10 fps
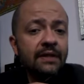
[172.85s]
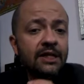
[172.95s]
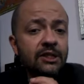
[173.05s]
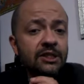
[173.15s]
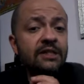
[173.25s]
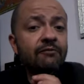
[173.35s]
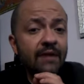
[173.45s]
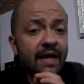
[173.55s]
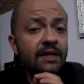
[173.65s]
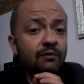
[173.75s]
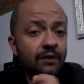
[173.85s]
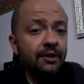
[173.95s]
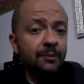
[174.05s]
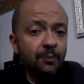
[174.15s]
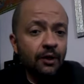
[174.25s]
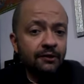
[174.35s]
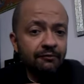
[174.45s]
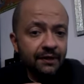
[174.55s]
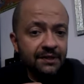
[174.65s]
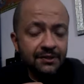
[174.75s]
That is very
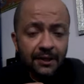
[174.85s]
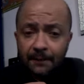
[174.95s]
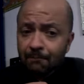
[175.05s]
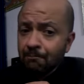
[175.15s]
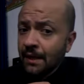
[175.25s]
important, friends, here.